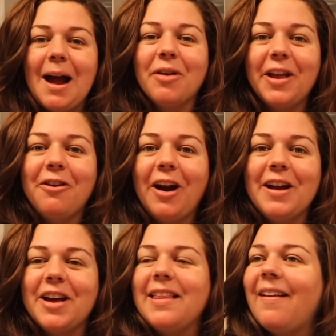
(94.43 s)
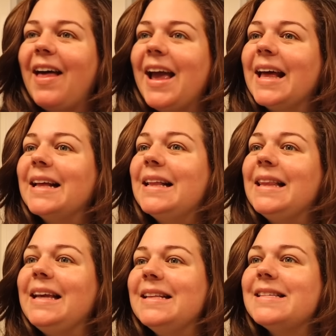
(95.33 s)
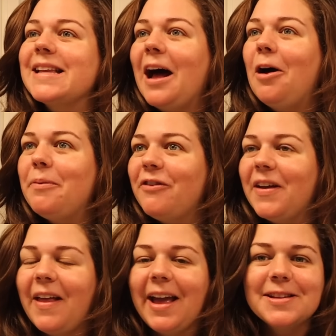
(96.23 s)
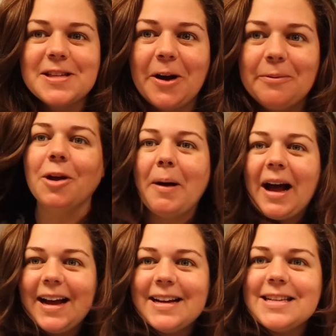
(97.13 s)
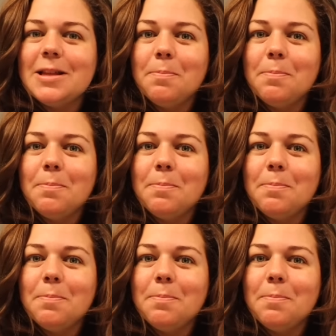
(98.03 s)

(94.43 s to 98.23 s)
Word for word: I'm really craving that like clean scalp feeling. So goodbye to the